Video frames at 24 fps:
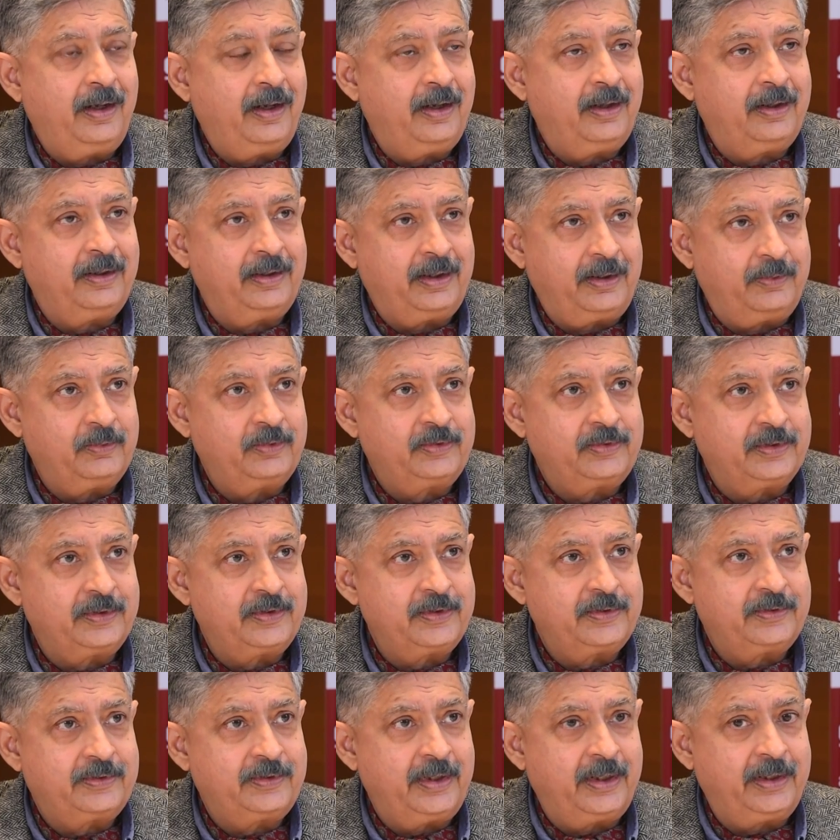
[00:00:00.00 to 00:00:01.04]
And I would
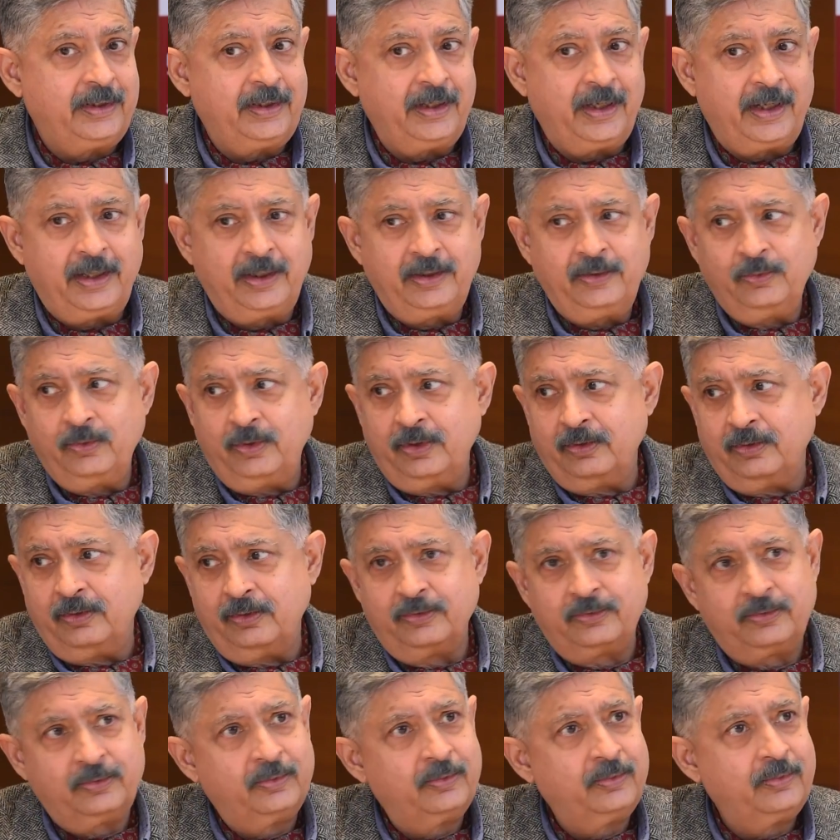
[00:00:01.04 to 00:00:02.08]
suggest that, and you can
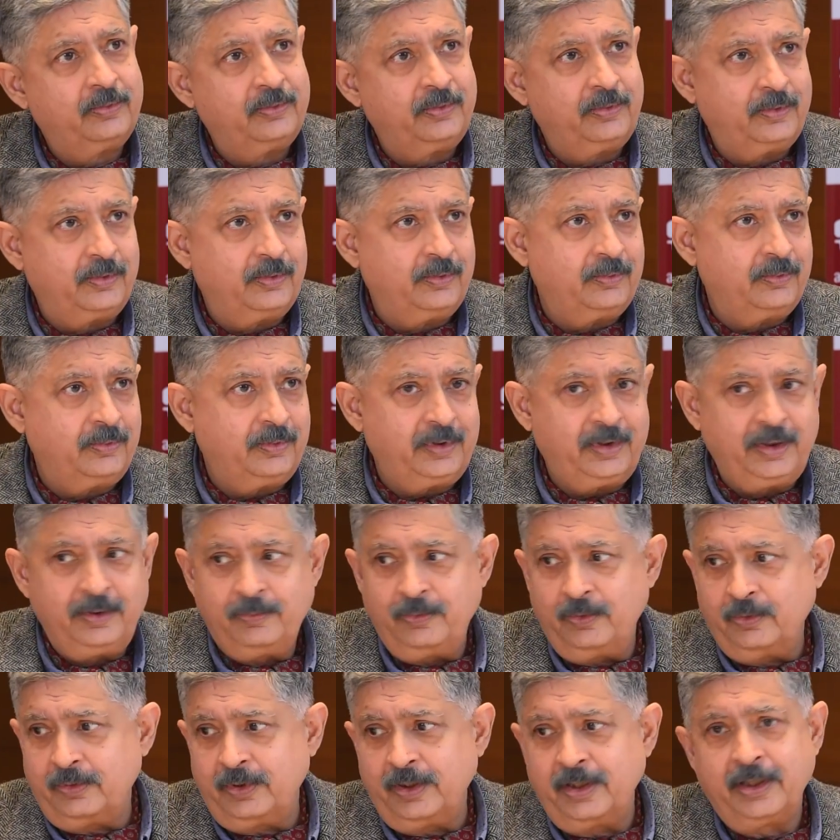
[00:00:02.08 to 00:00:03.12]
also, you know, keep
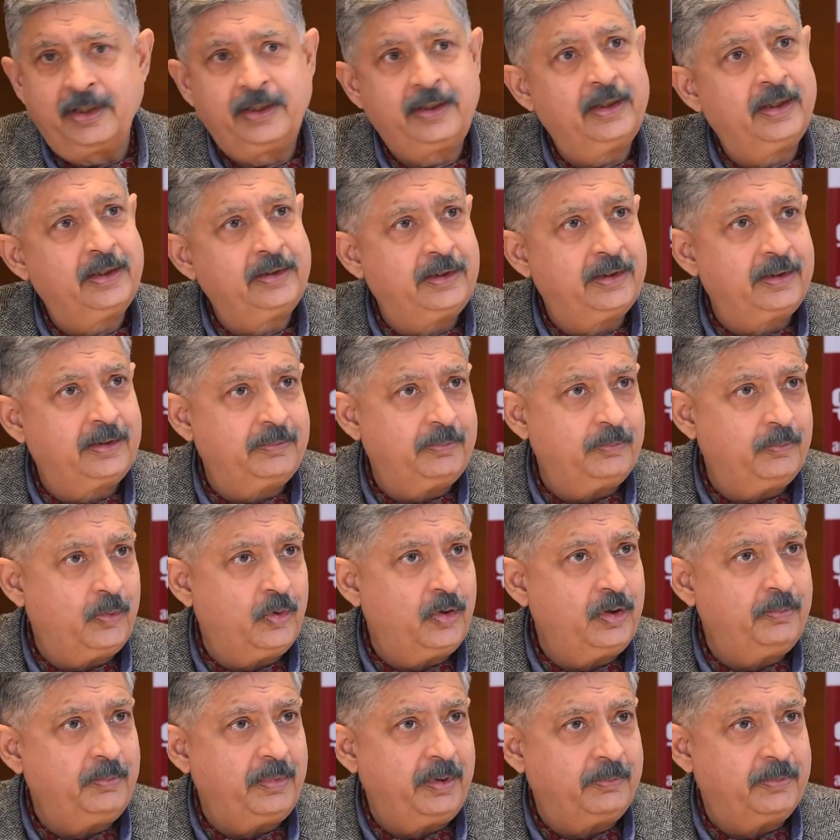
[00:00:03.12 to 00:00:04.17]
looking at other
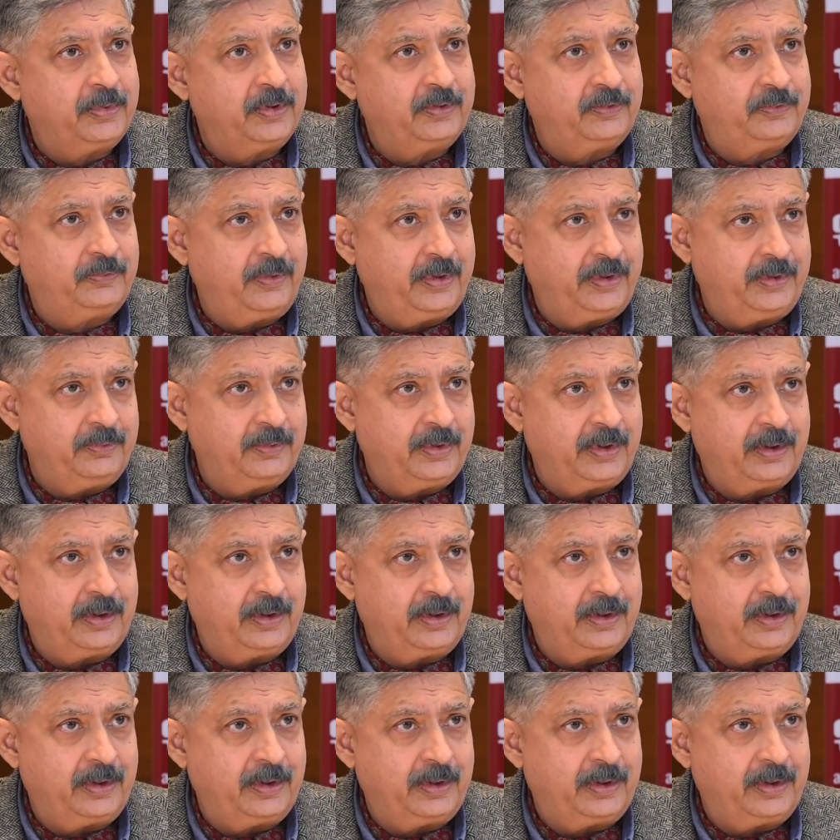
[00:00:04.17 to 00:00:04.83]
board members when you